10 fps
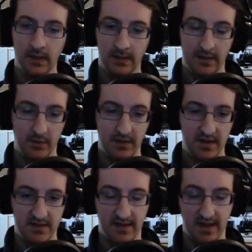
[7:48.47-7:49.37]
Now with
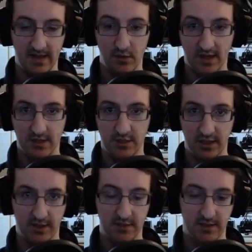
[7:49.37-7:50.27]
this, again, you can
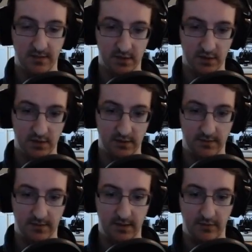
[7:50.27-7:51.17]
charge it, so
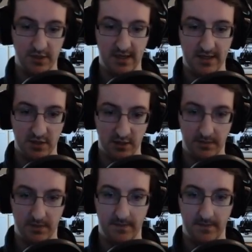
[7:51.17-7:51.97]
if we charge it up,